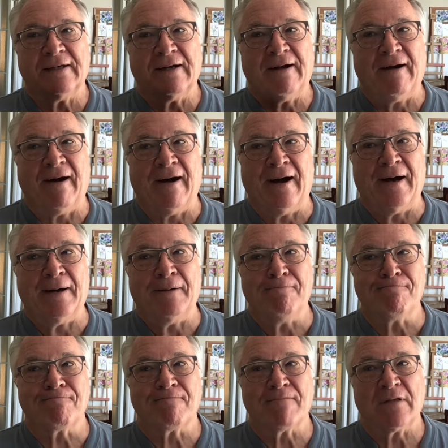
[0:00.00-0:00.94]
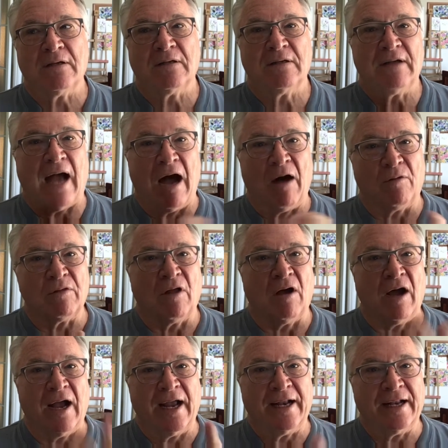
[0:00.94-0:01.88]

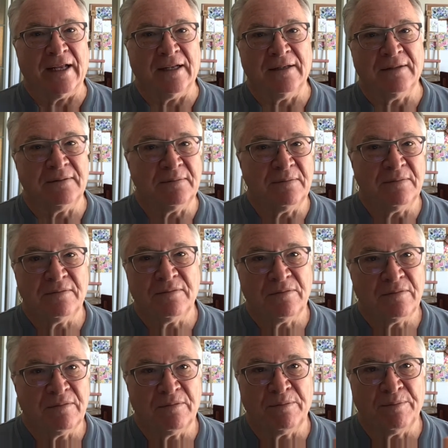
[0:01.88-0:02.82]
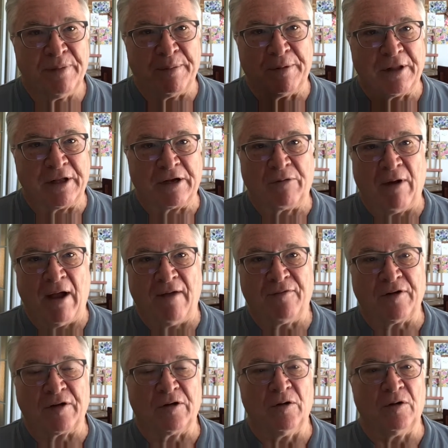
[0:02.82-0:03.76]
outline and
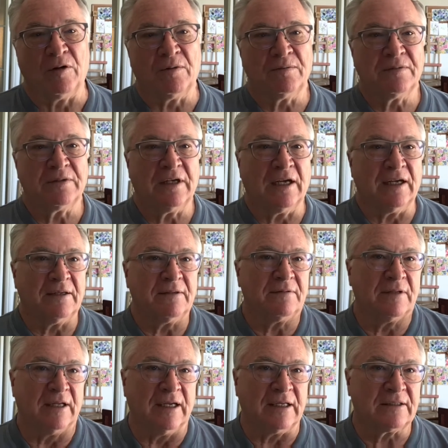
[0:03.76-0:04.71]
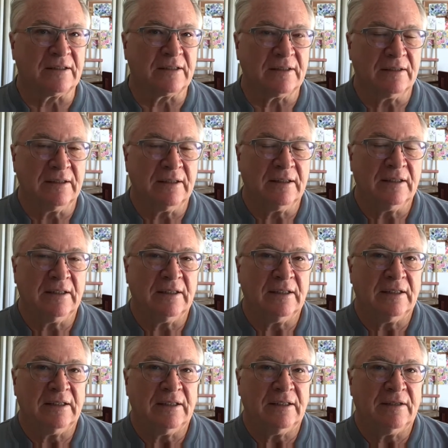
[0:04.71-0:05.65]
bibliographical list
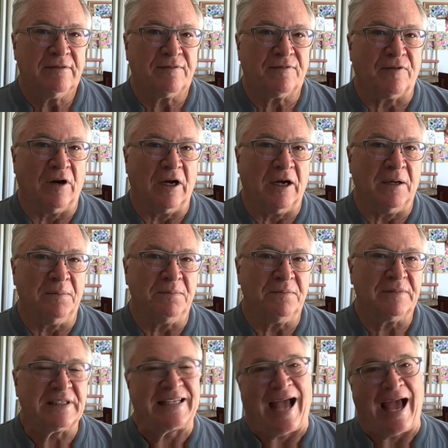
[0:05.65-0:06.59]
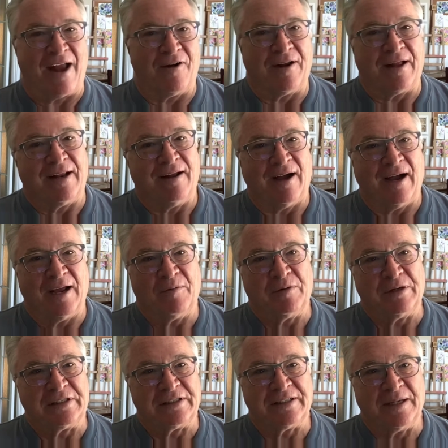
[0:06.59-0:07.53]
from Saturday night,
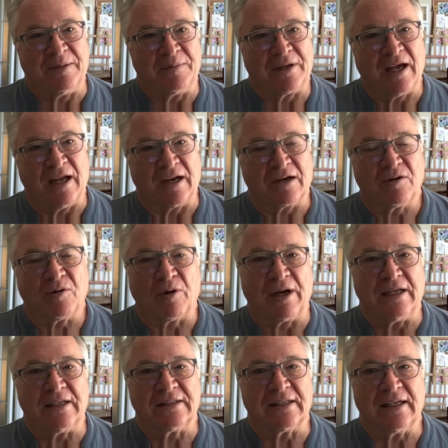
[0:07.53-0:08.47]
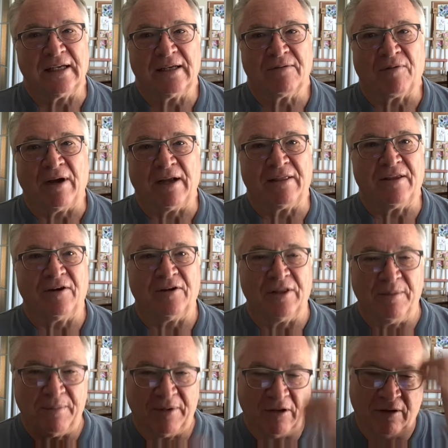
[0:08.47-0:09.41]
which seemed kind of crazy, right there in the
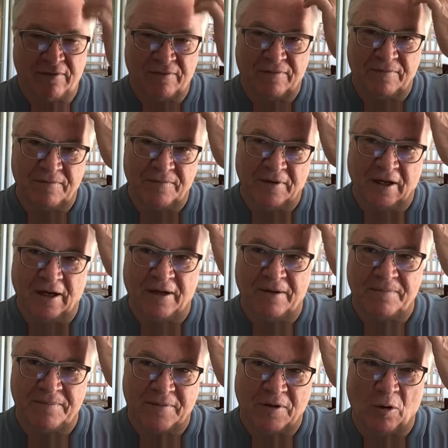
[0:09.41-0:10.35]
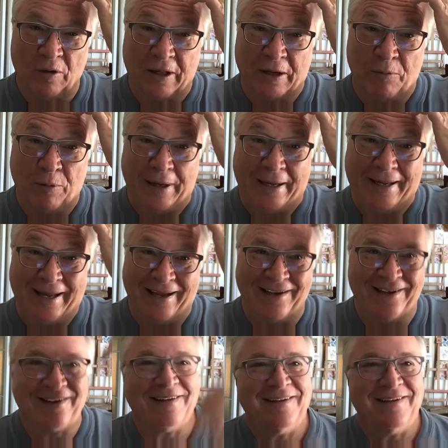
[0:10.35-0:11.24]
middle of the Holy Weekend,